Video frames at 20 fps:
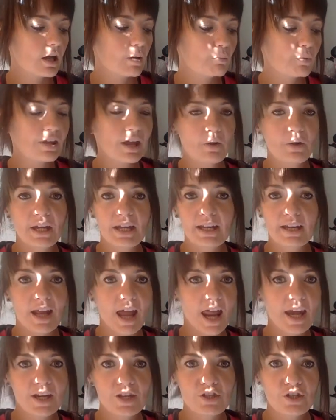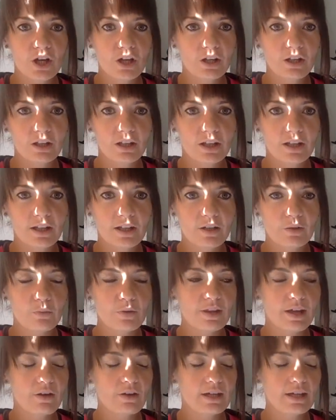without eating any chocolate,
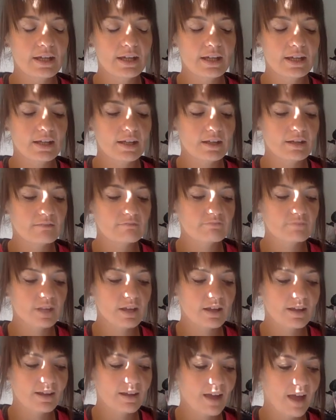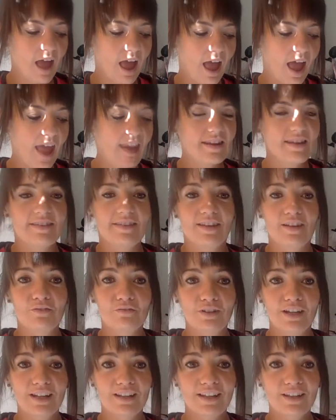without eating anything
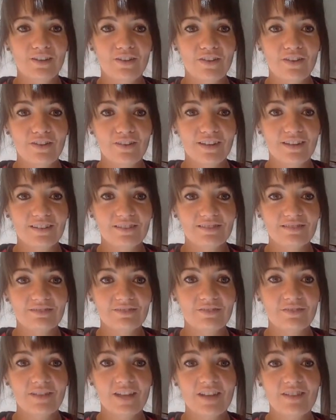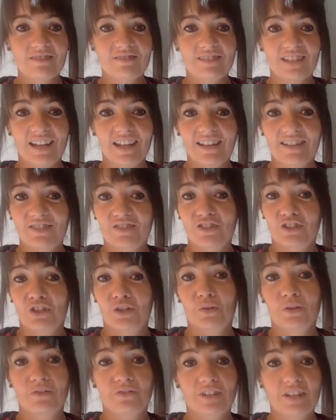really other than like
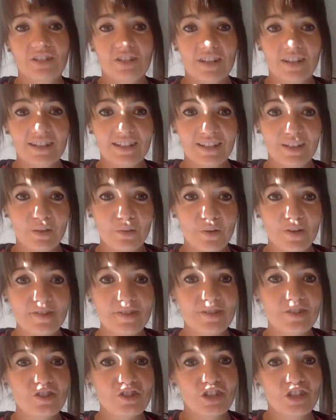tuna fish, I think it was, and